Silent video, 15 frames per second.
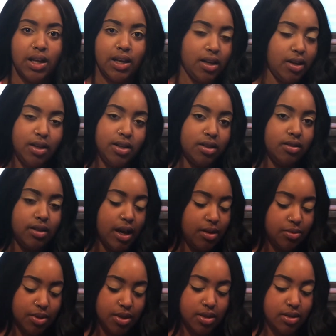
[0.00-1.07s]
Like,
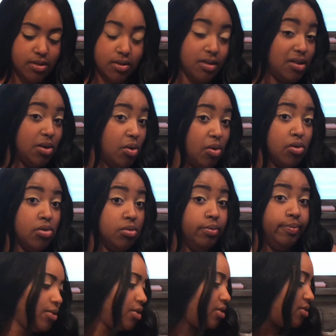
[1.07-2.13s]
that wasn't the goal.
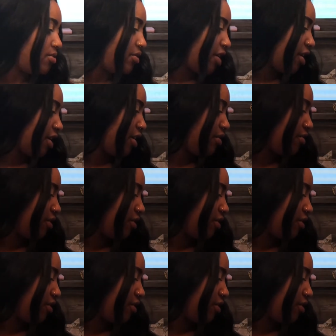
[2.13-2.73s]
It was very